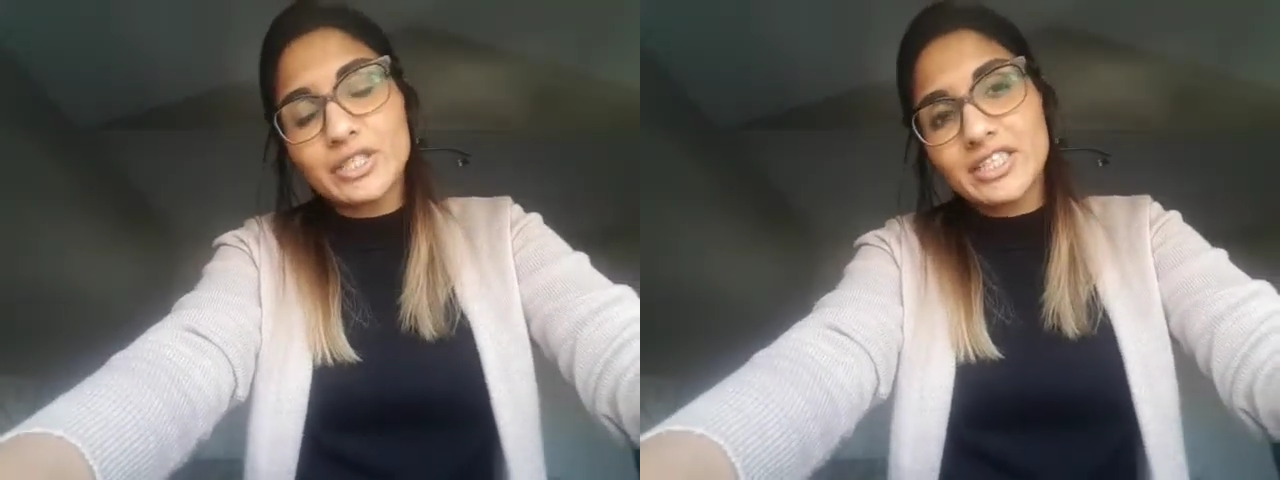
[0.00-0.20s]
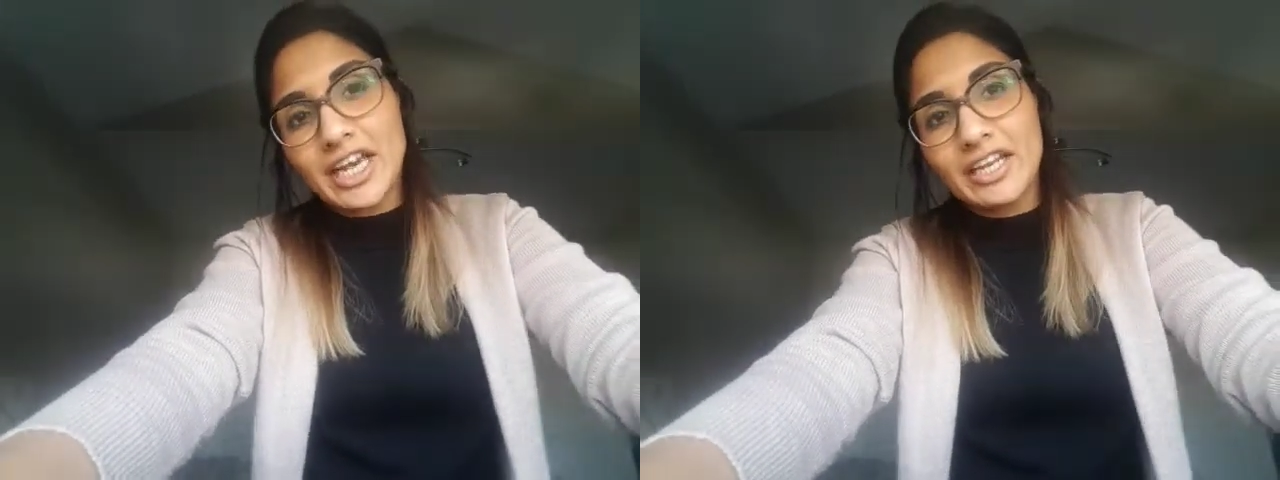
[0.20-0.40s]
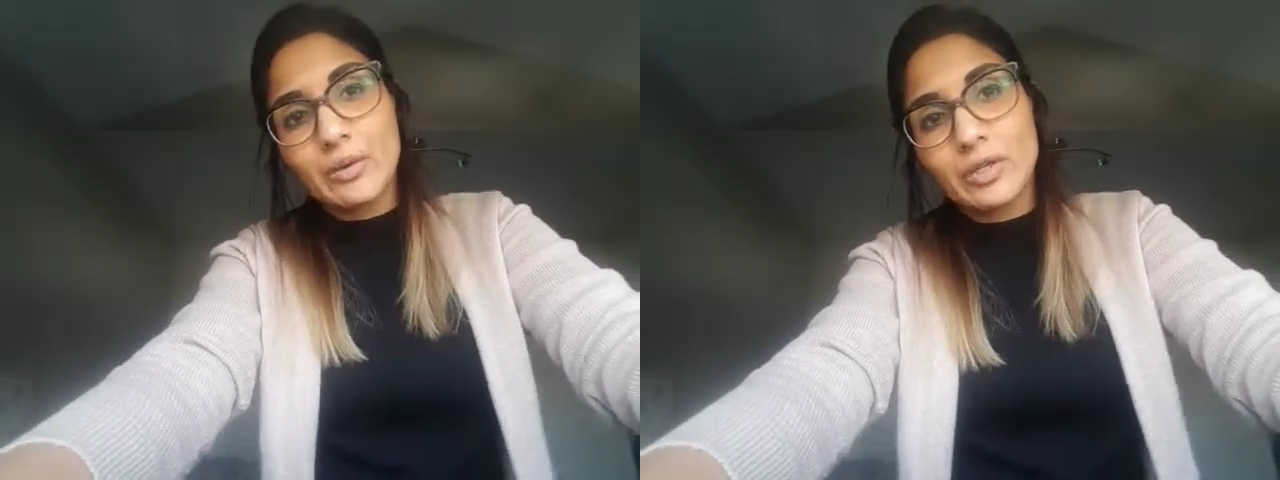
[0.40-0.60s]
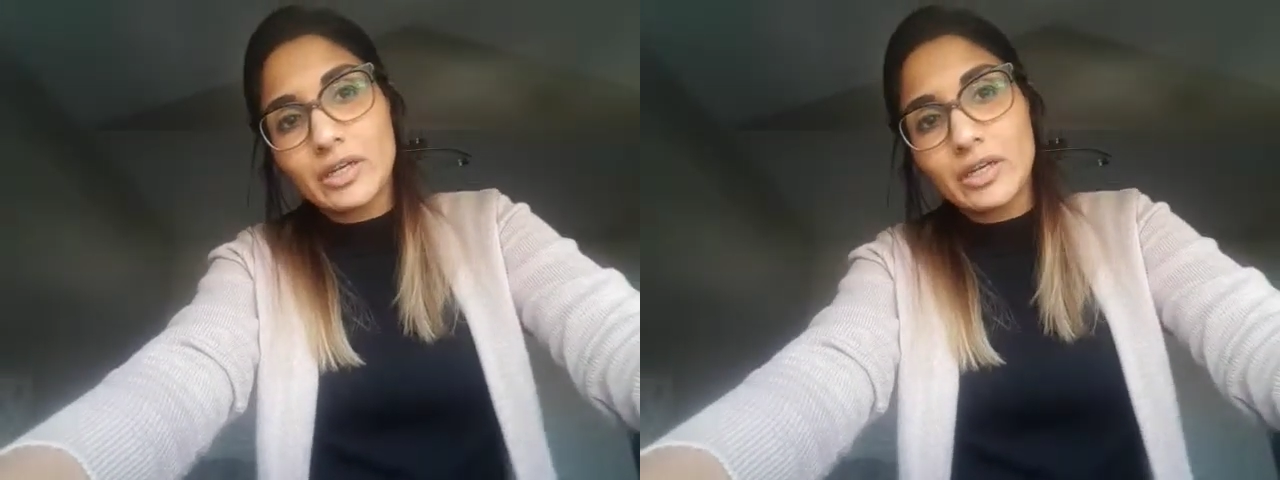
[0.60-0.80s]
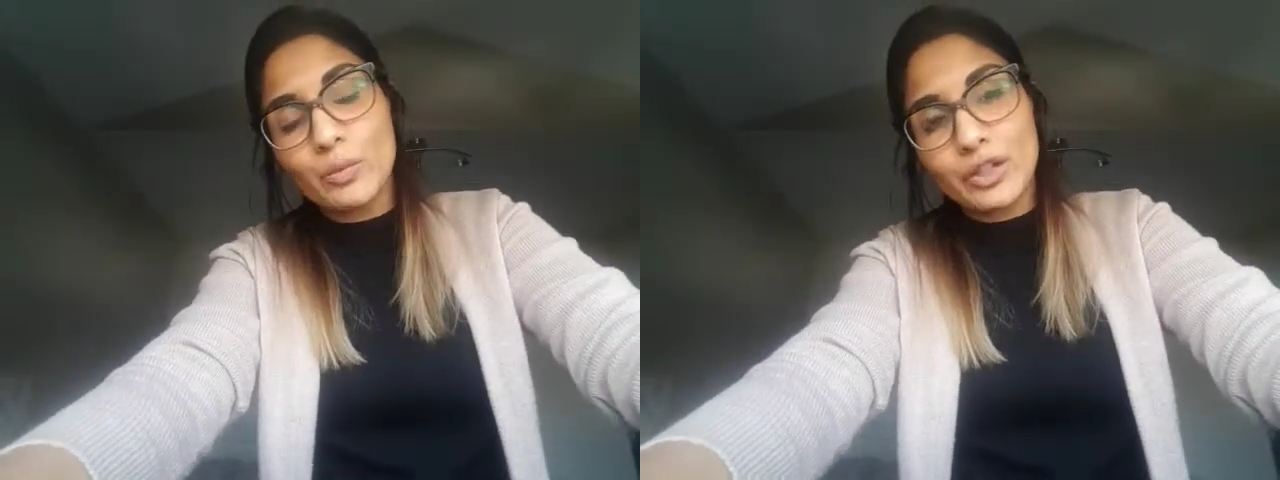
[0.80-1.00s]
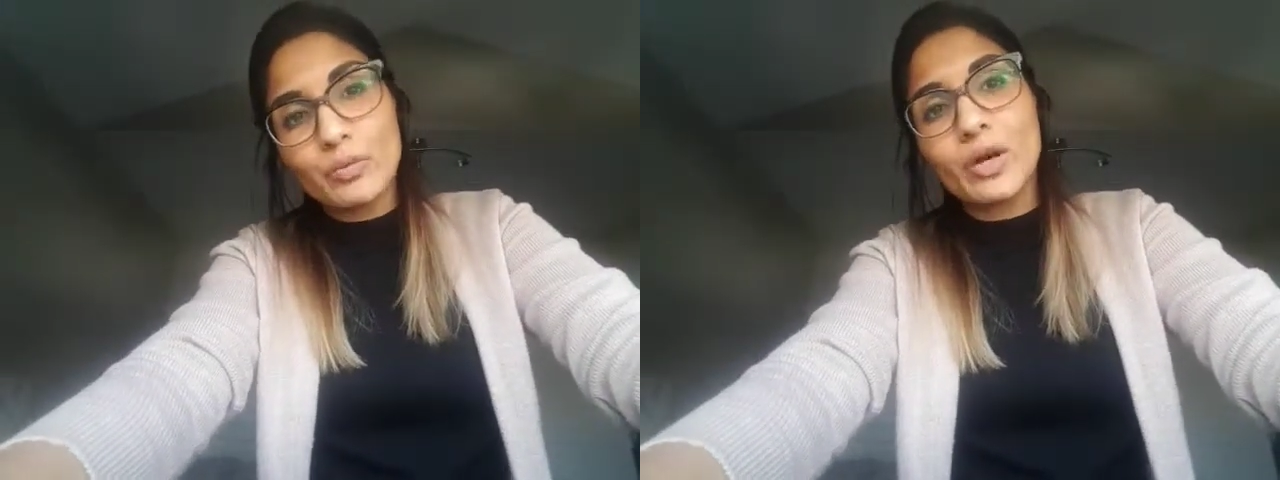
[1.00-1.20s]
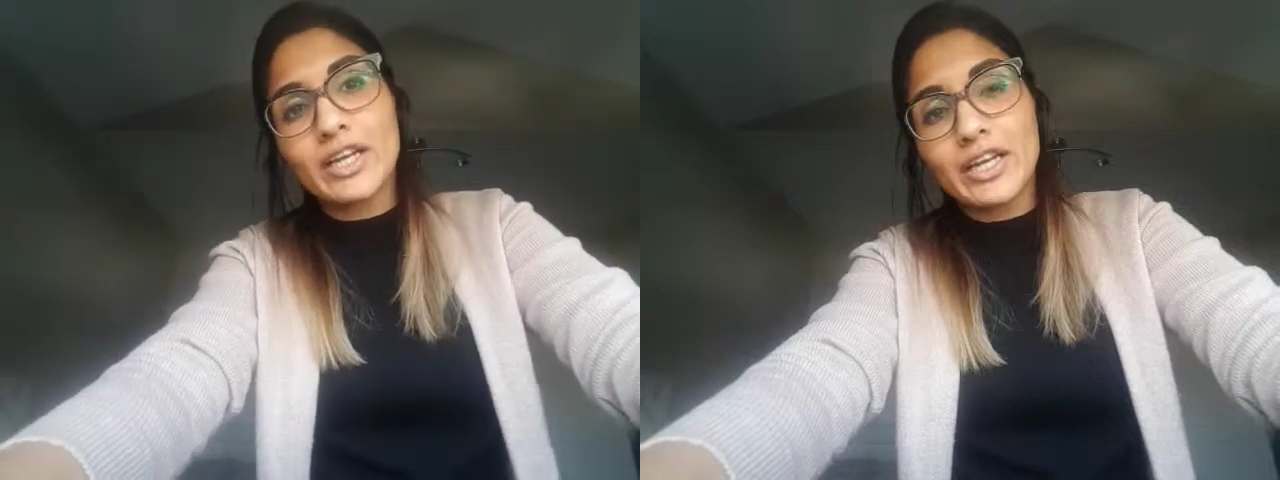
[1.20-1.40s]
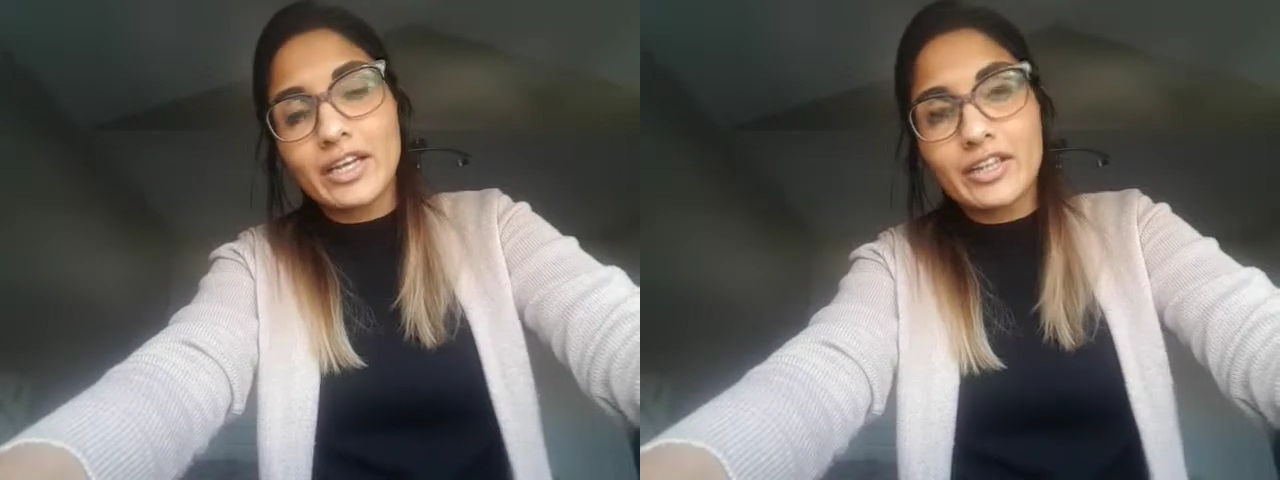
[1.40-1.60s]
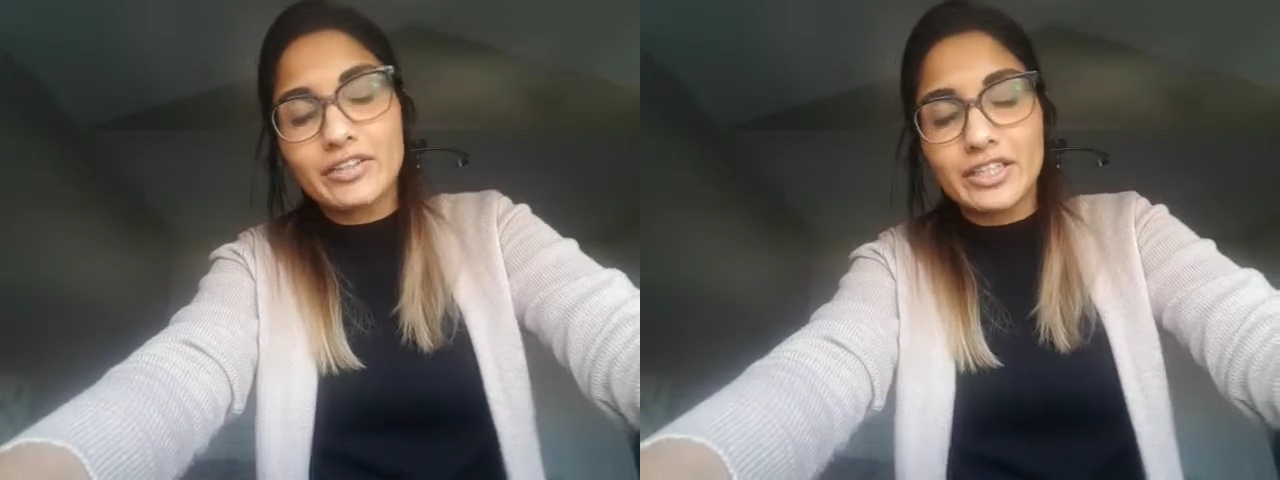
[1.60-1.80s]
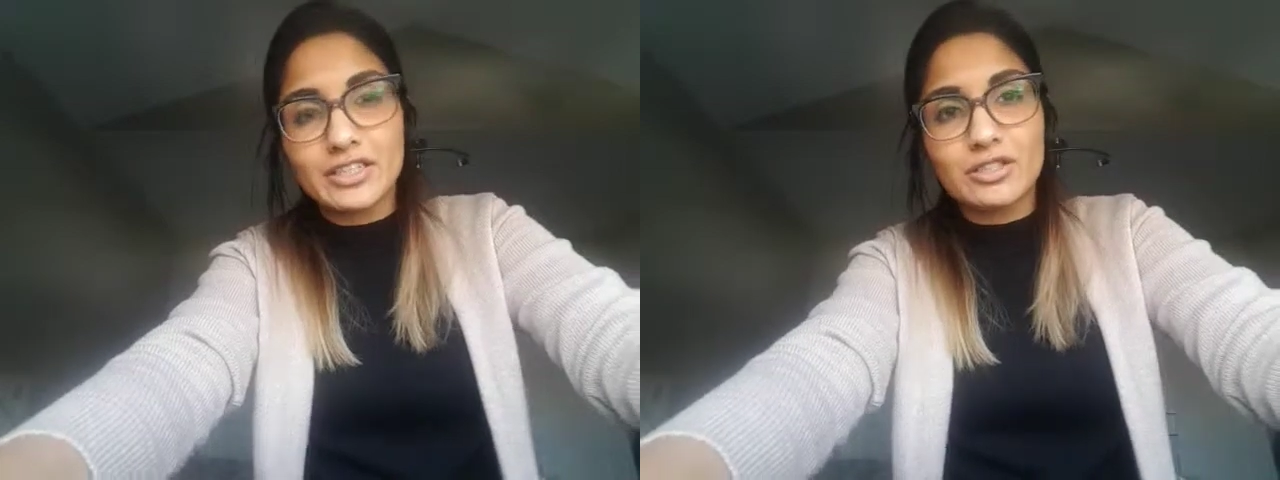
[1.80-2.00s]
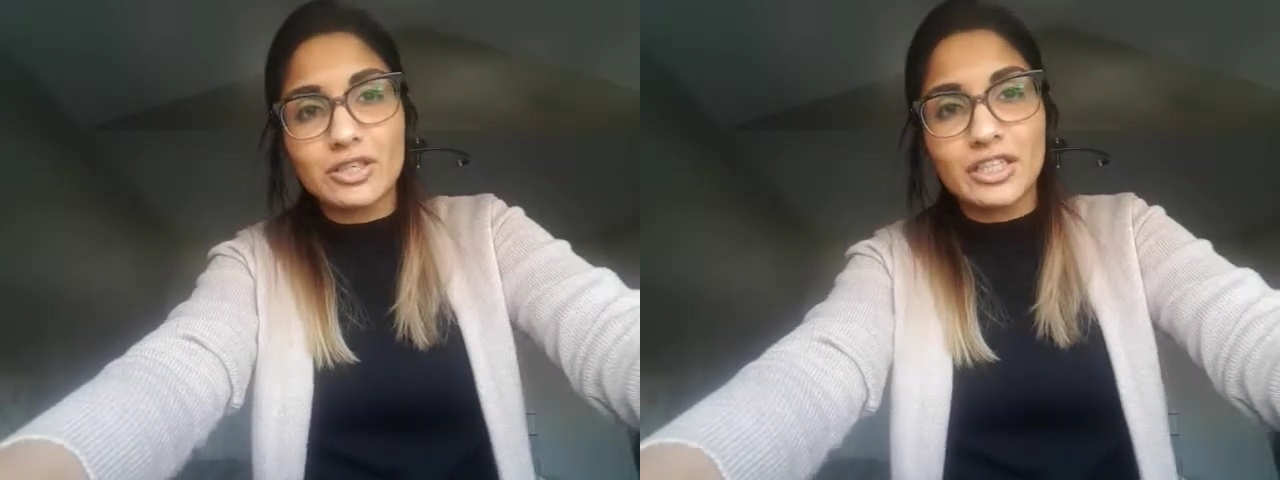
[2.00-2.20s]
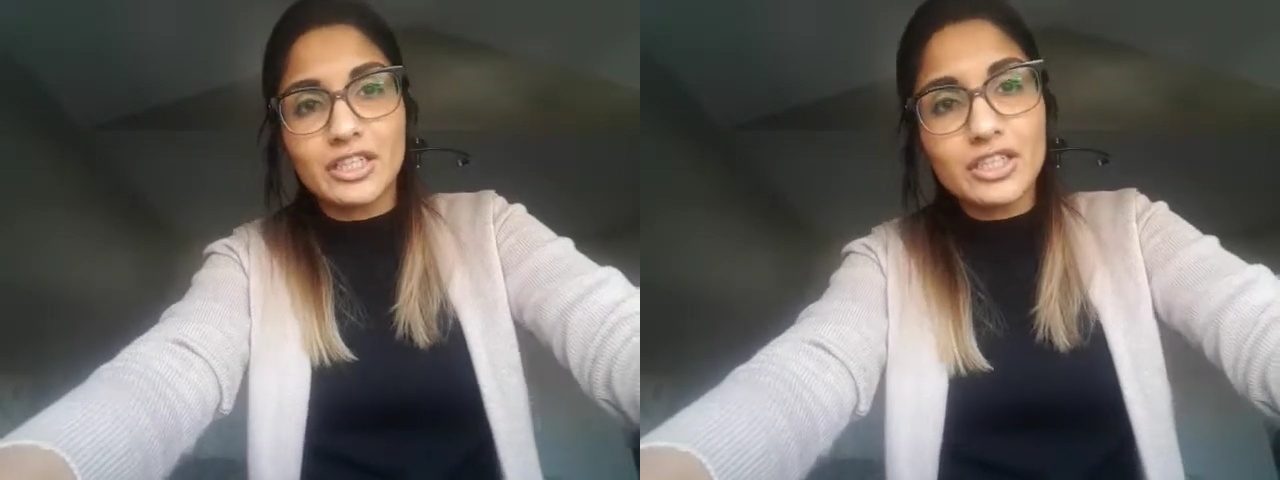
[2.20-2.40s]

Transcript: we're standing with one another in certain